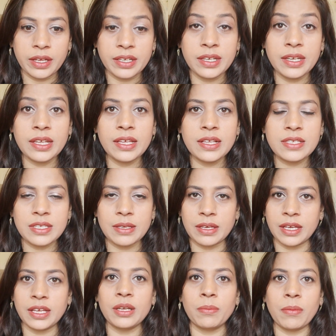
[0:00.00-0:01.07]
needs
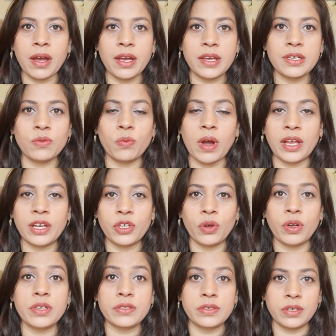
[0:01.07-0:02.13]
in mind while
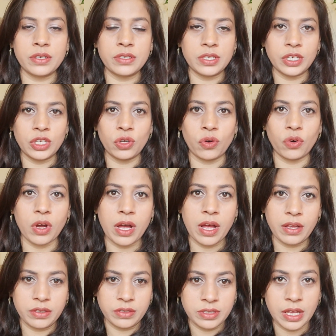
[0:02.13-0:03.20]
you're asserting
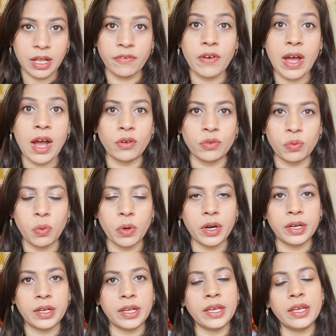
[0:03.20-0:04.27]
yourself
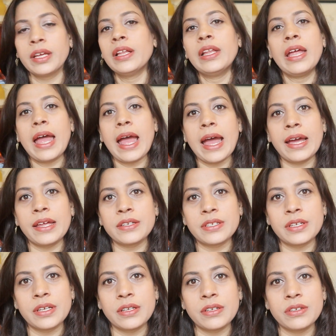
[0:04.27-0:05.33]
outwardly,
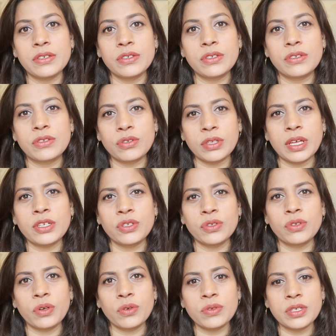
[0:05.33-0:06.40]
and so that
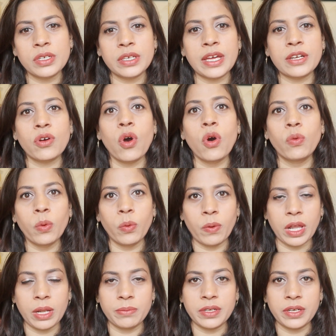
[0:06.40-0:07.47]
you don't get
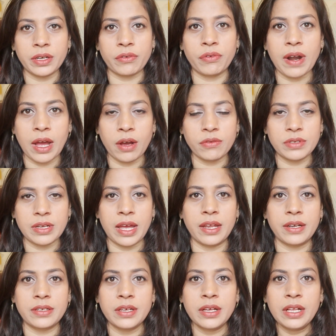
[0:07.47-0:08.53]
overwhelmed in a crowd
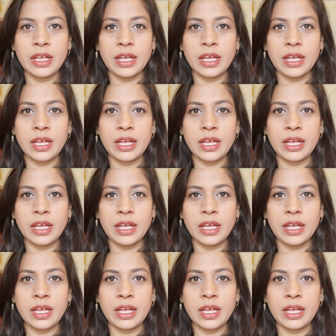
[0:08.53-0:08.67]
and